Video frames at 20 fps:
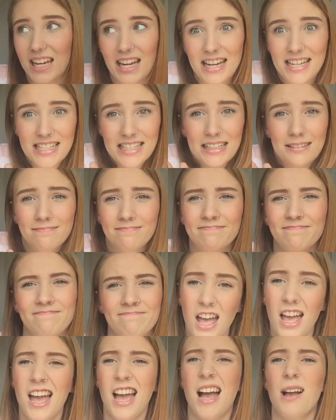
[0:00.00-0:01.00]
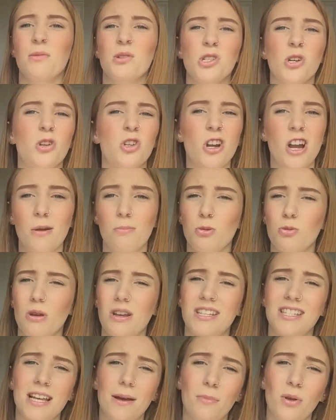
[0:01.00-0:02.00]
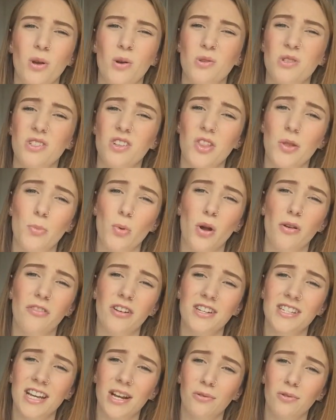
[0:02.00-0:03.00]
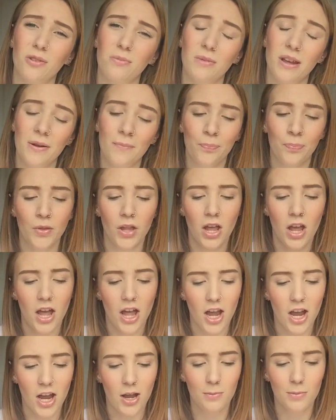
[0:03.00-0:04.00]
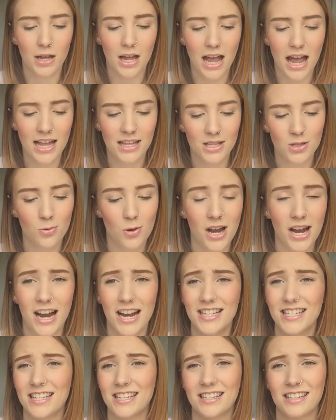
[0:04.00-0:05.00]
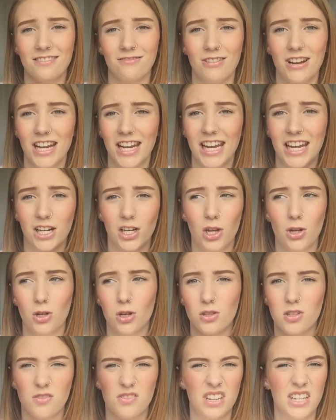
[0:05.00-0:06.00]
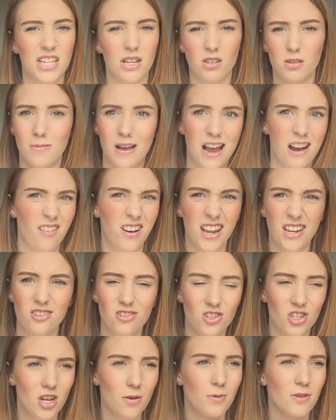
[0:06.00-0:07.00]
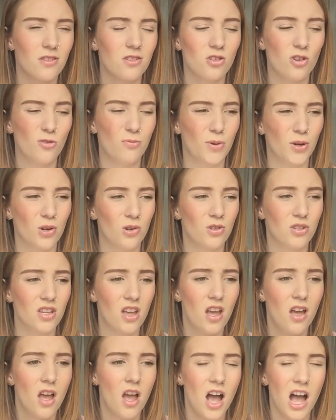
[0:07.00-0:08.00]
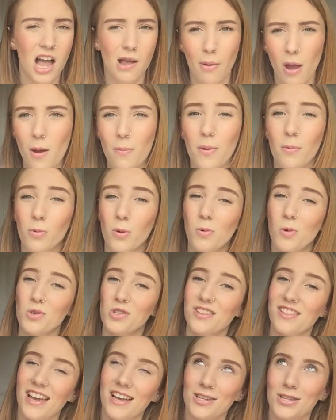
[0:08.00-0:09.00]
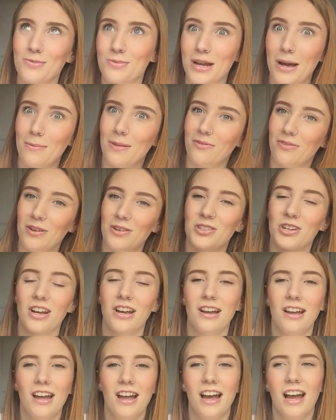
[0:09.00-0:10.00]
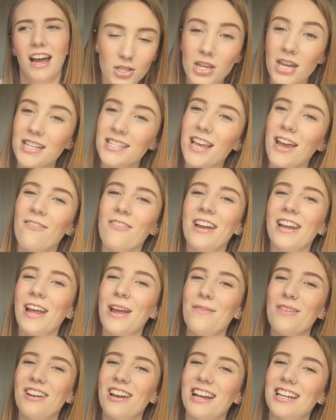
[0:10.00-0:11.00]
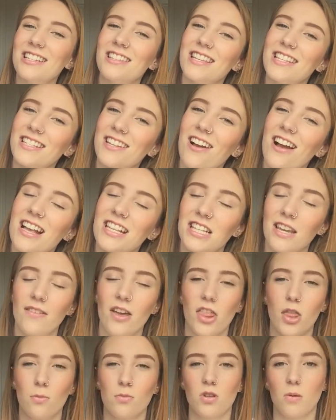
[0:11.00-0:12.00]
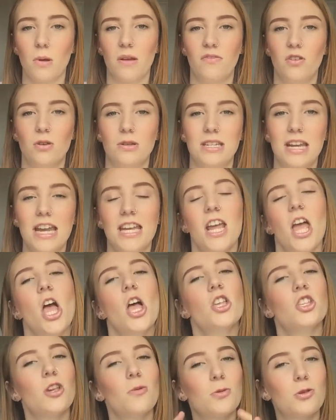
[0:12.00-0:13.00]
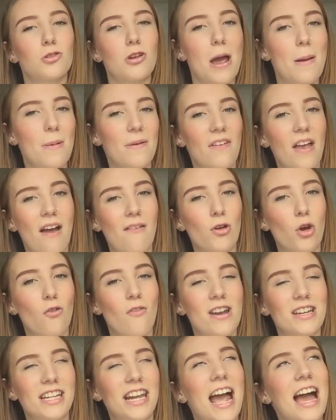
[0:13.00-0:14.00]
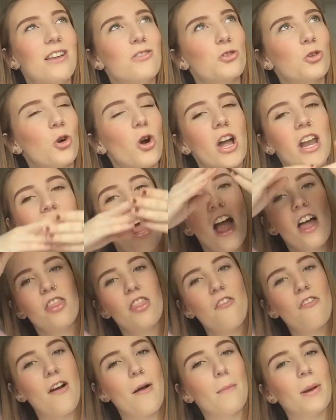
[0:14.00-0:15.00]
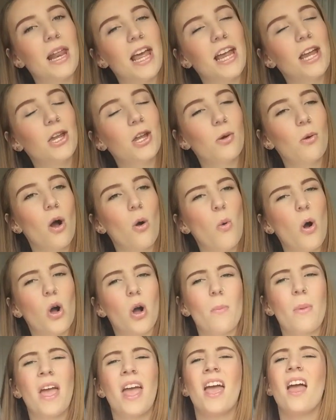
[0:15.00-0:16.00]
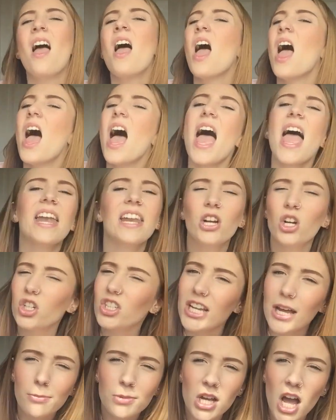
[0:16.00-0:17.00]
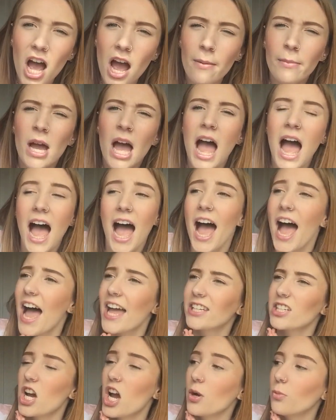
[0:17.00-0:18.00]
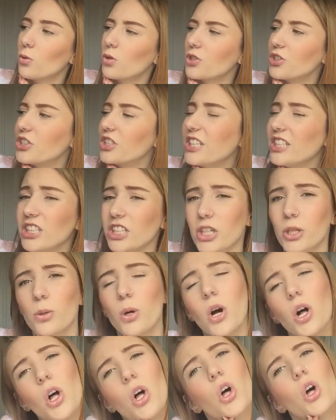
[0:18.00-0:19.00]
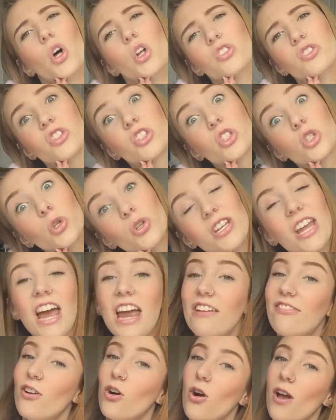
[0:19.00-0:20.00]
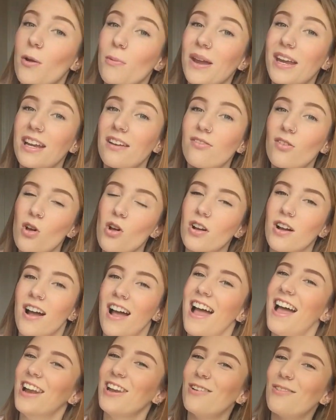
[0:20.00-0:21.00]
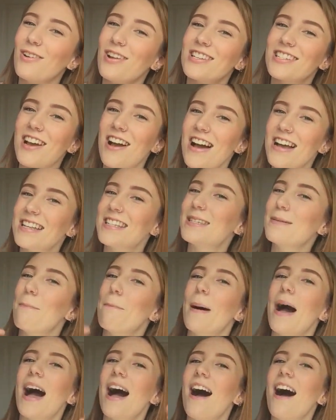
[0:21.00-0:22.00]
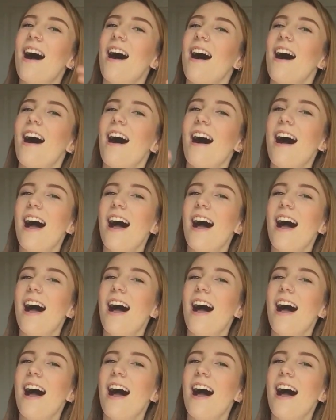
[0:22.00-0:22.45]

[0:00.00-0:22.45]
easily. I'm still trying to persuade Samuel to do the boyfriend tag with me, hence why I didn't really include lots of details about our relationship and stuff, because I'm hoping we will do that sometime in the future. So yes, I really hope you liked this, guys. Give it a thumbs up if you did. Subscribe if you haven't already and join the family. You are welcome here any goddamn time. And I will see you on Sunday for a weekly vlog. Love you lots, guys. Bye!